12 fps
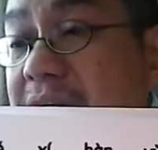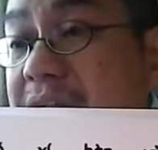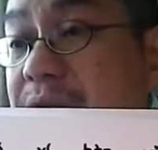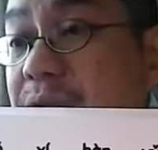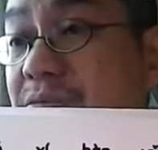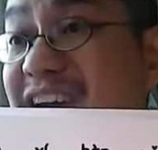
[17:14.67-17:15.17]

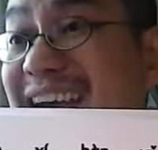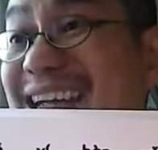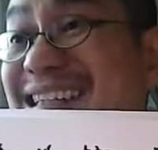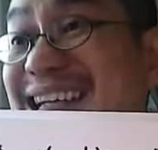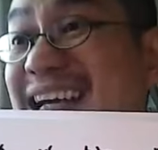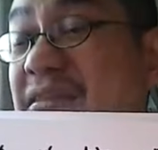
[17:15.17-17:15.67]
you
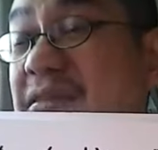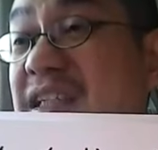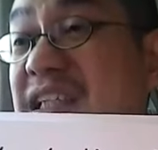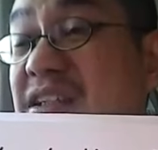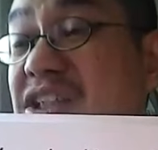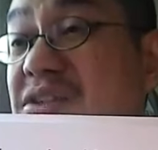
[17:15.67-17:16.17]
write down
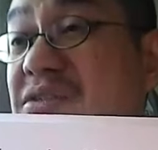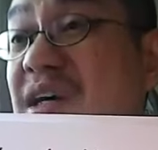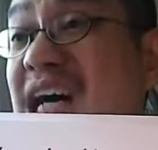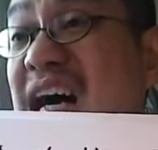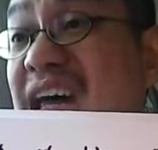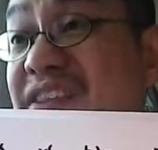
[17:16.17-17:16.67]
two
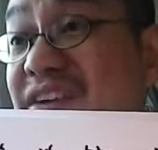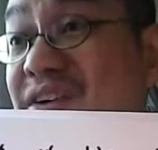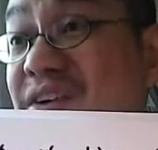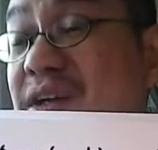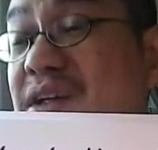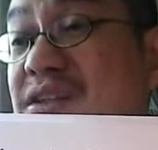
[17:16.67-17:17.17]

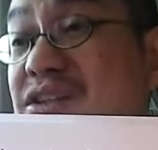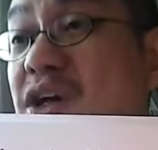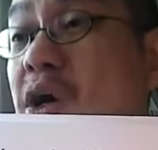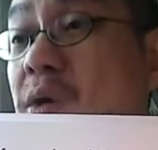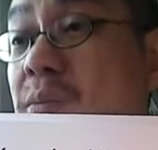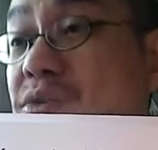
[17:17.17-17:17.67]
other
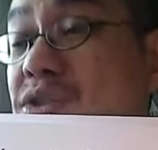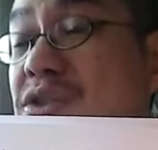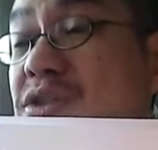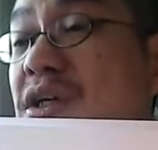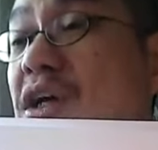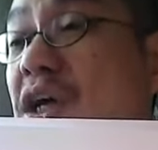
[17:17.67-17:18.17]
tones
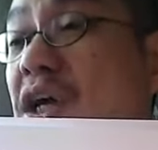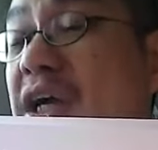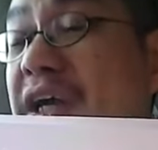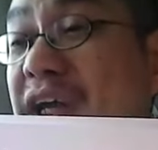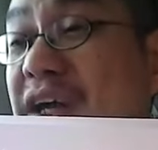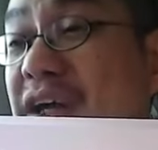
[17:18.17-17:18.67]

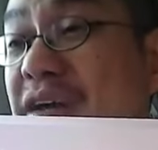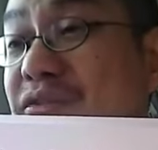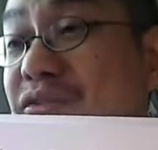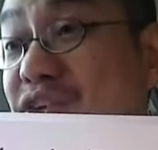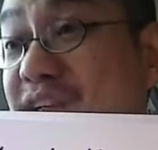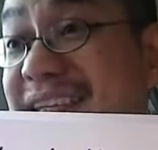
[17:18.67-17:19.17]

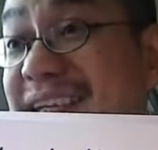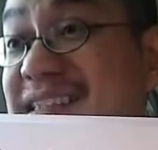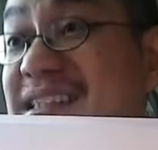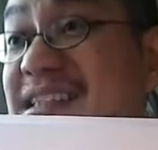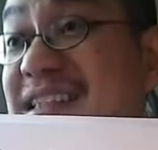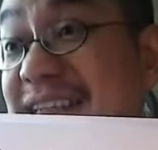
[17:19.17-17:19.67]
for
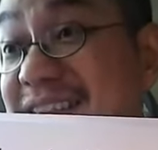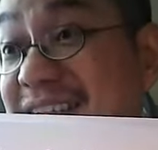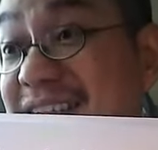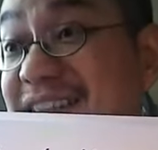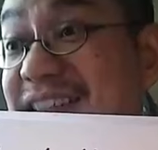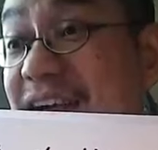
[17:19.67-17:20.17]
this
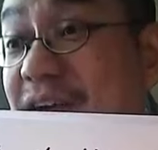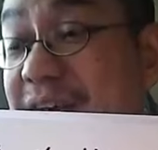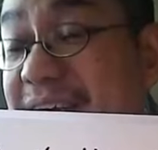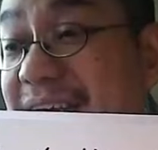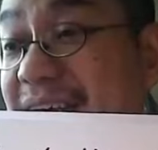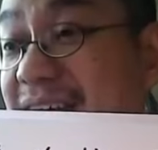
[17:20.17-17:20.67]
sentence,
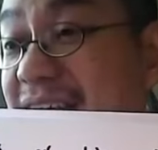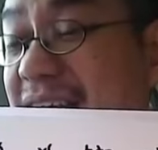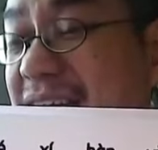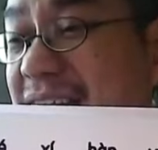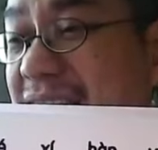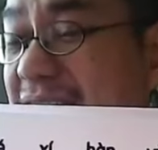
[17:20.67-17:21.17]
okay?
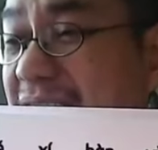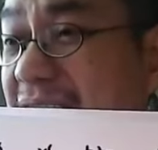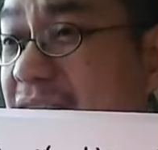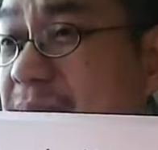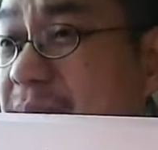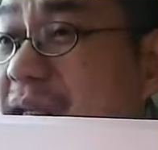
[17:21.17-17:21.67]

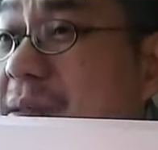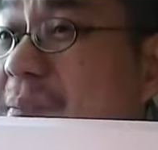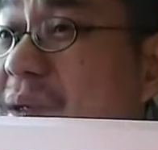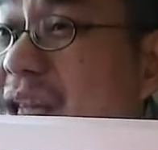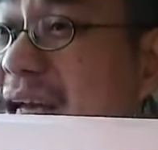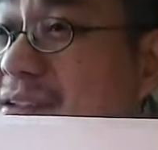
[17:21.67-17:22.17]
How about the
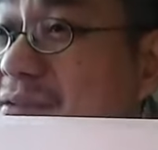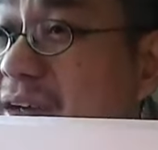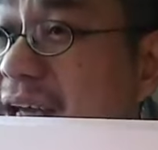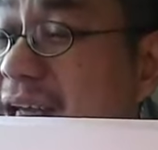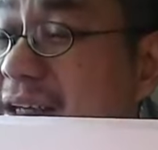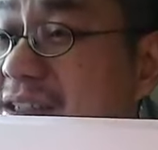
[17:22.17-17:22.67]
polite
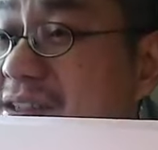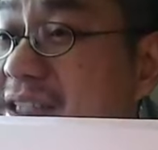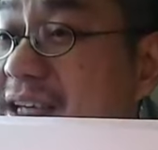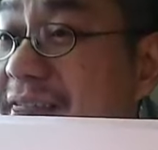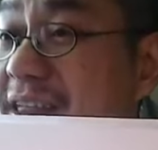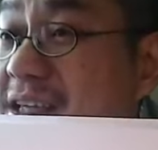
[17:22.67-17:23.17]
way to
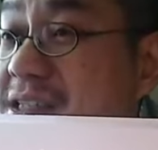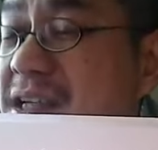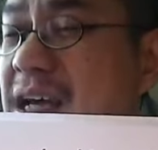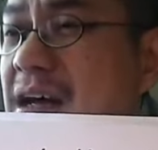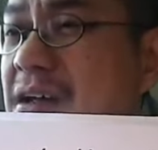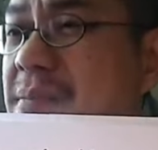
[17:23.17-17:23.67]
say this?
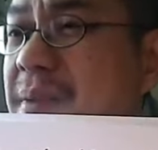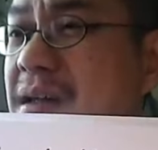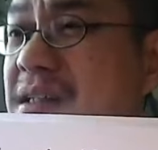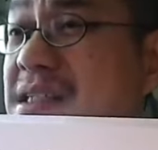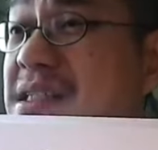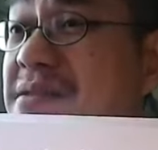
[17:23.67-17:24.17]
How
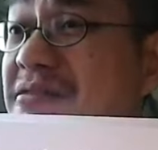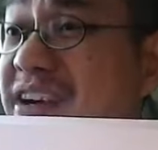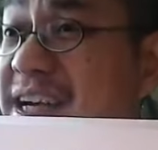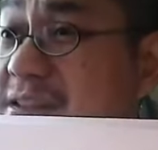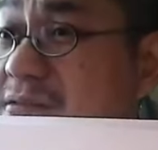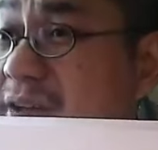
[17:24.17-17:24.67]
about the direct